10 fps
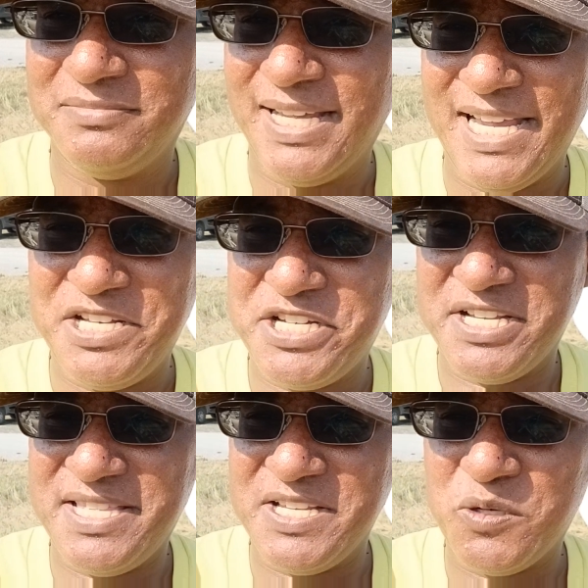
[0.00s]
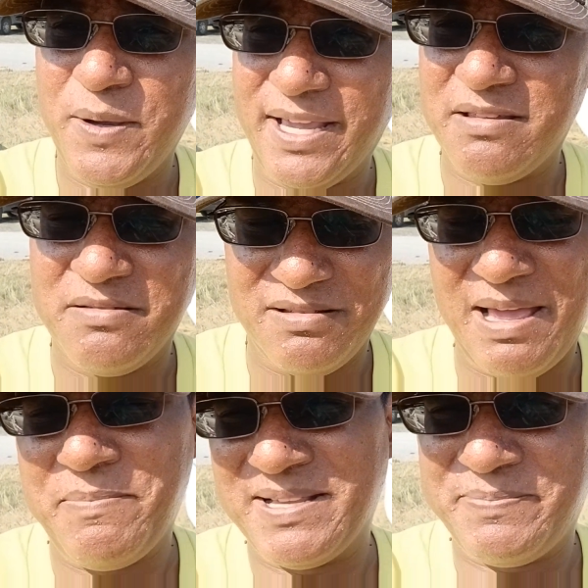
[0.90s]
It's just these quick,
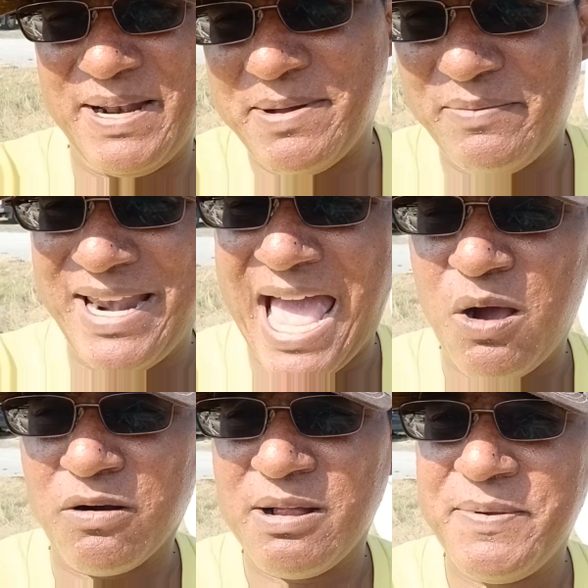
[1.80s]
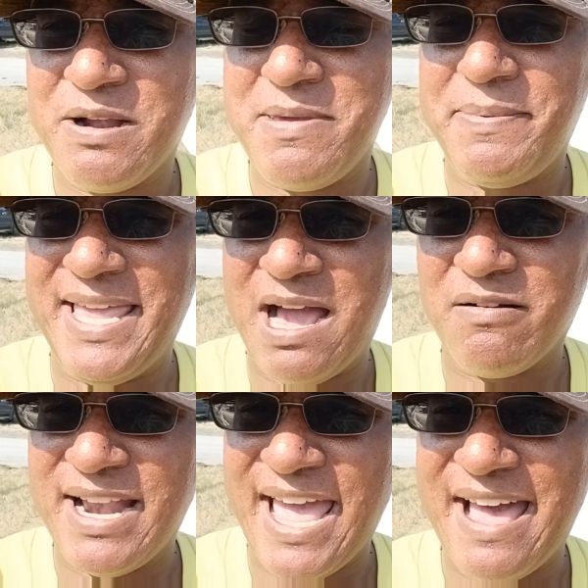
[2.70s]
I spent about an hour up here, maybe an hour
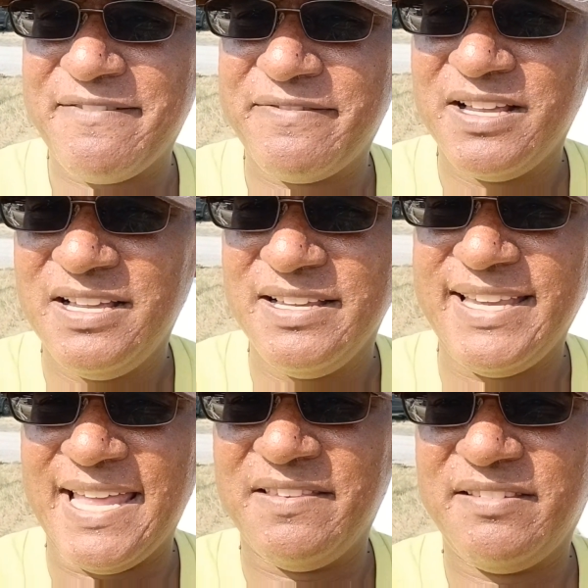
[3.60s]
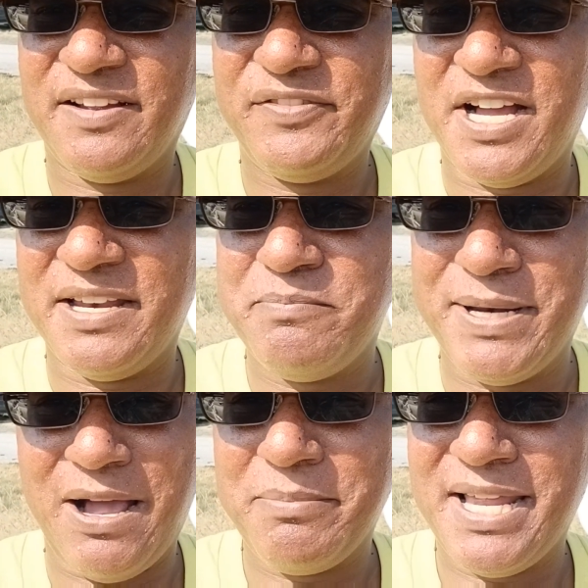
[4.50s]
and a half getting stuff done. But
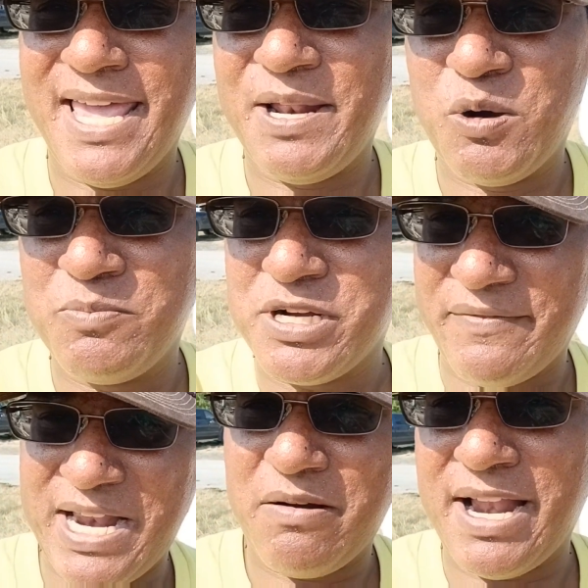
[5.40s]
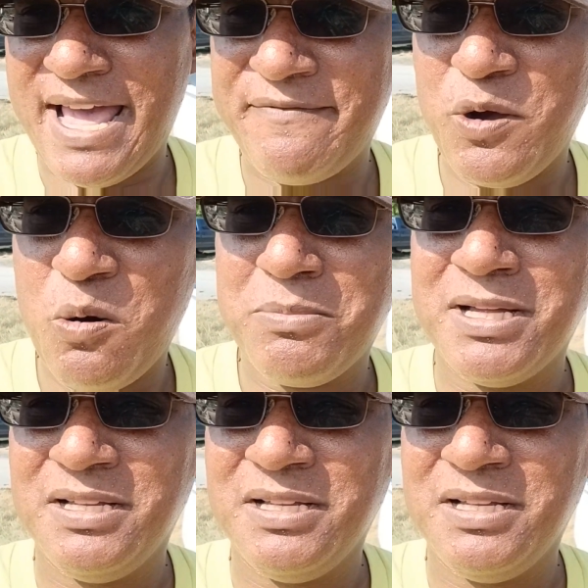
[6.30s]
now I'm going to head home, drive an hour and a half home.